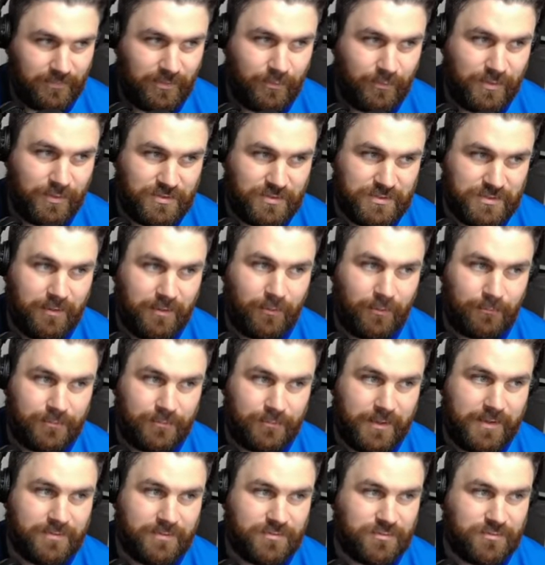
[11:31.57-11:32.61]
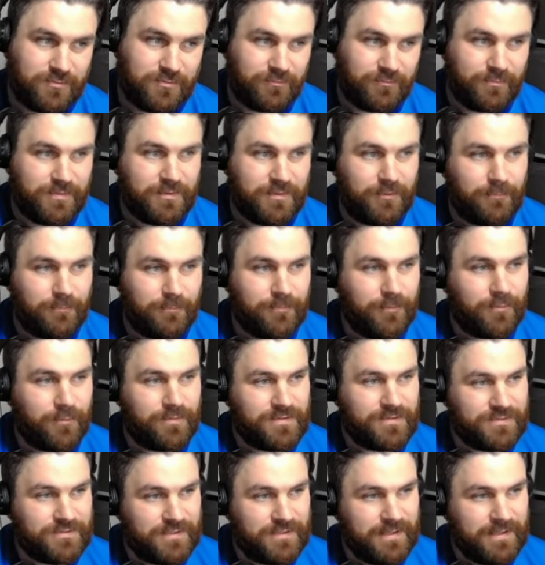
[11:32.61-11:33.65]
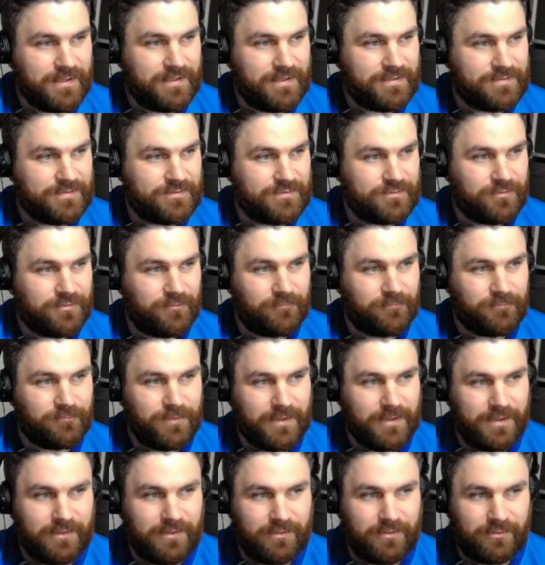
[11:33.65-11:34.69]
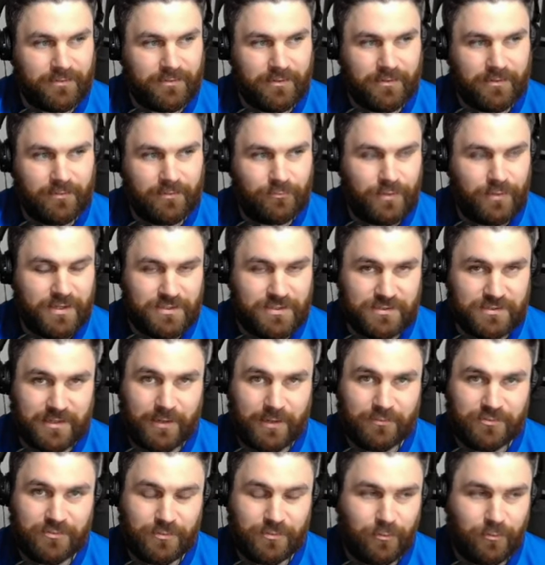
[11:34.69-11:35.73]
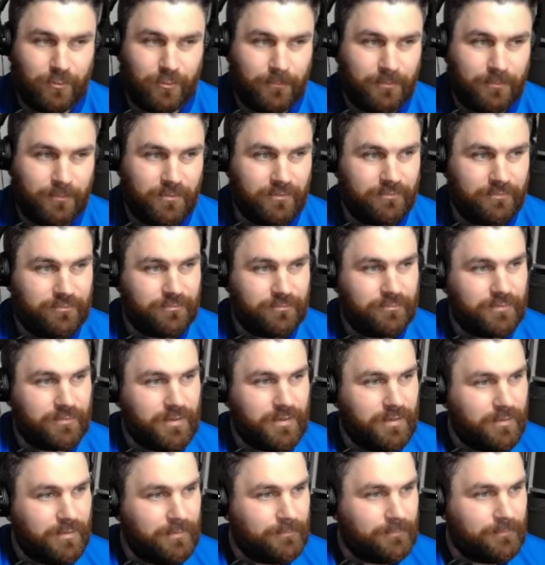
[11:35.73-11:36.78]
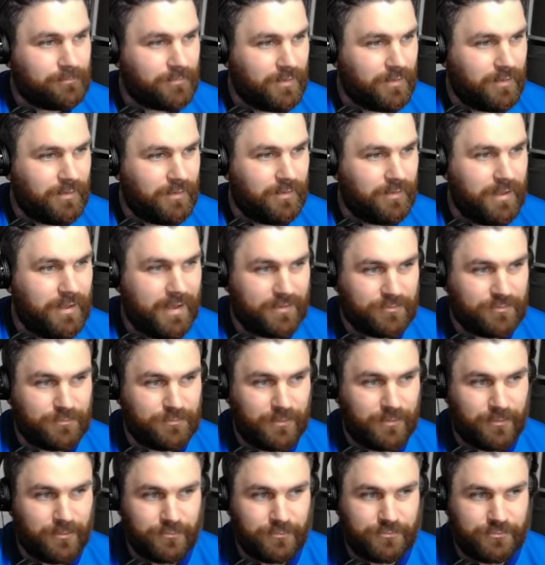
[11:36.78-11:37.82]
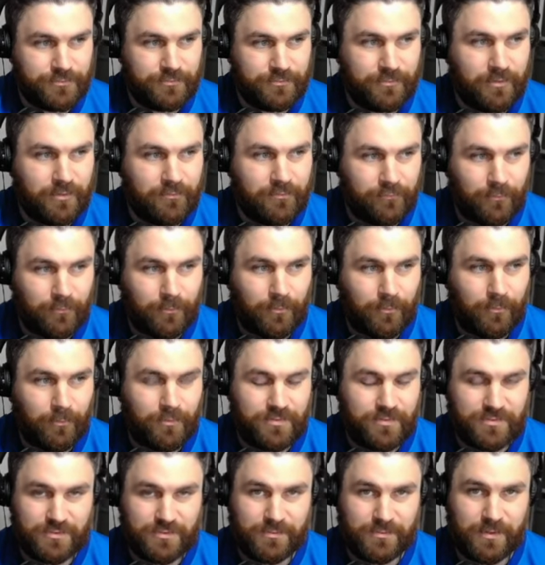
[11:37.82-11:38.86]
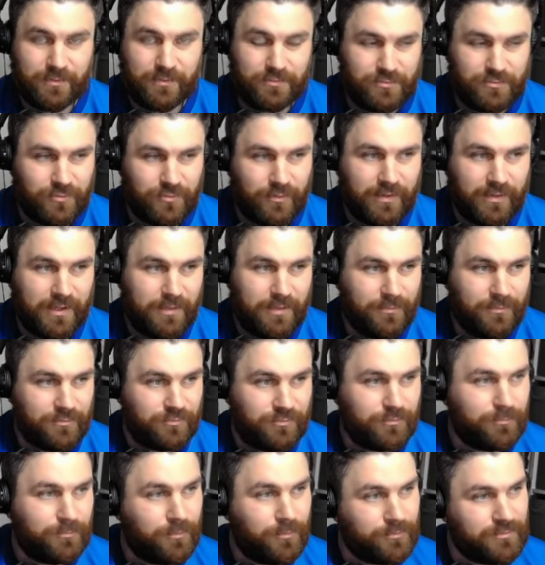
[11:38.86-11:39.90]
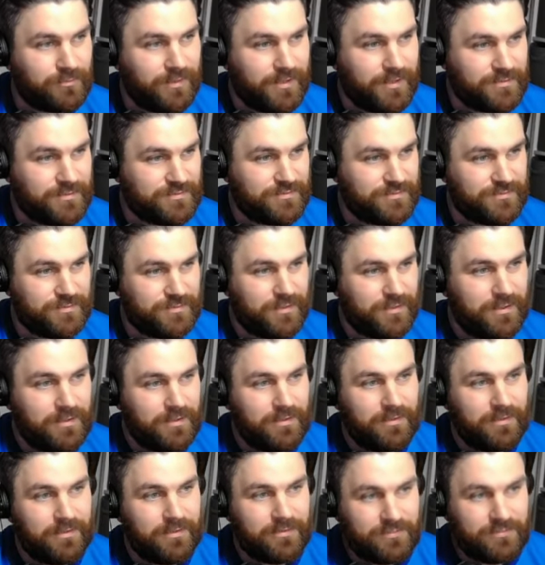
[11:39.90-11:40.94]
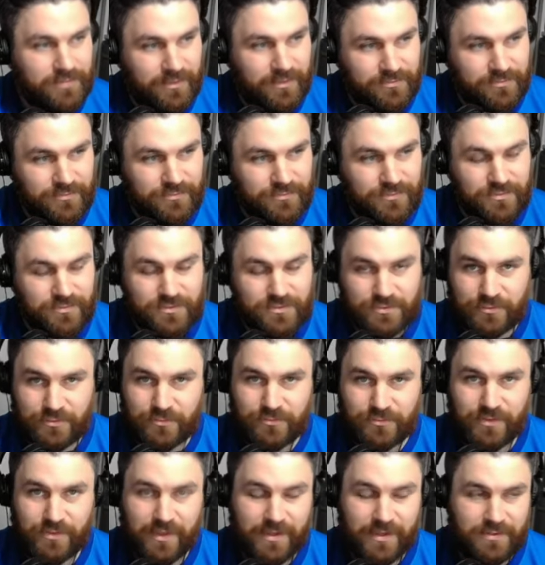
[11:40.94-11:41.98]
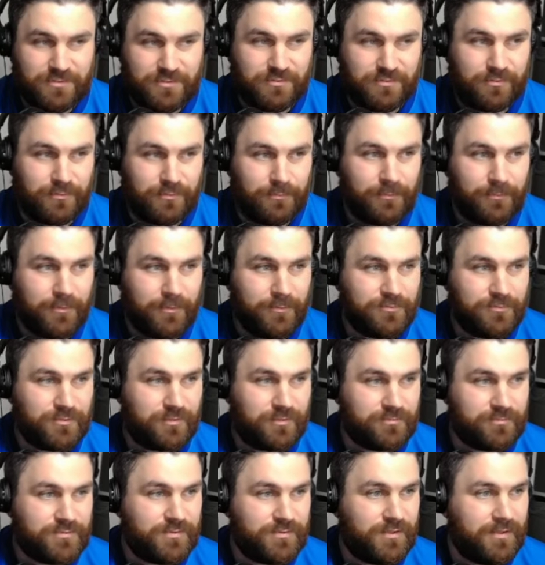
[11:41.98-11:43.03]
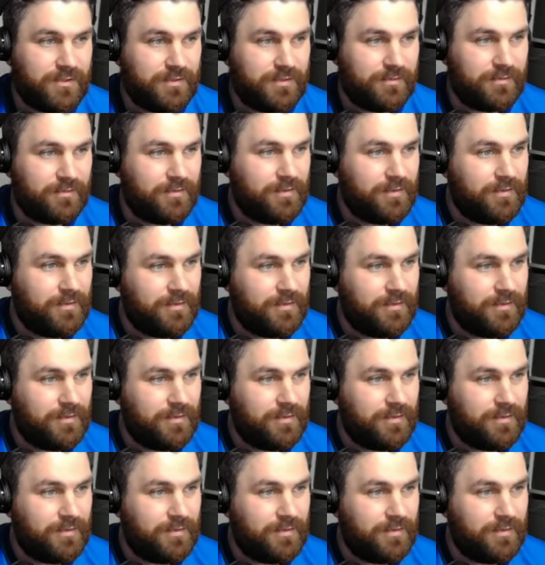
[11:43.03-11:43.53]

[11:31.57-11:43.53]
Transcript: quick channel update, just stuff I've been doing behind the scenes. I've been reaching out to a couple of ex-Blues footballers as well to try and get them on some podcasts and just to discuss their history with Blues. And obviously,